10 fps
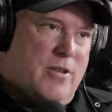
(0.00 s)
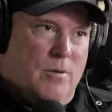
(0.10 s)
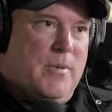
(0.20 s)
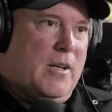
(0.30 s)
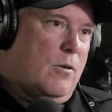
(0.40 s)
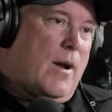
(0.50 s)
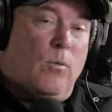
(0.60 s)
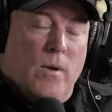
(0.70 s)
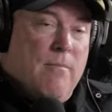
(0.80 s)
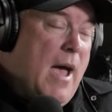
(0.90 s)
Jeremy and Craig,
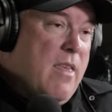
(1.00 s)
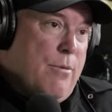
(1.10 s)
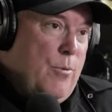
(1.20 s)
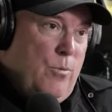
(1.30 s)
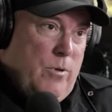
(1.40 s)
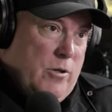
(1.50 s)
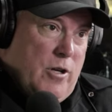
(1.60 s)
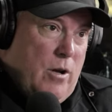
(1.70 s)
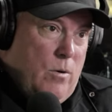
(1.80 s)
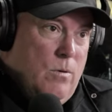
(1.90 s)
we met through the
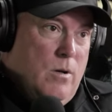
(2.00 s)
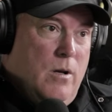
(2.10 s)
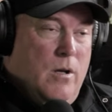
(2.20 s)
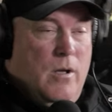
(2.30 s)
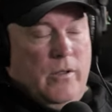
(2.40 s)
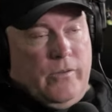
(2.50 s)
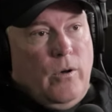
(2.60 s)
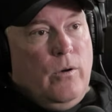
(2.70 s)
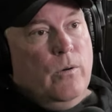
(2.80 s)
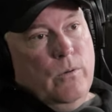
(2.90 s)
show. Yeah.
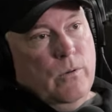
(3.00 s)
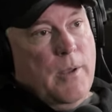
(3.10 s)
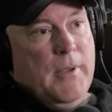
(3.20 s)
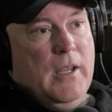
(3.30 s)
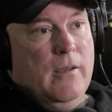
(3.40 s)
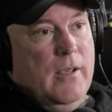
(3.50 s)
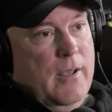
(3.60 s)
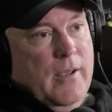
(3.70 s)
So, I mean,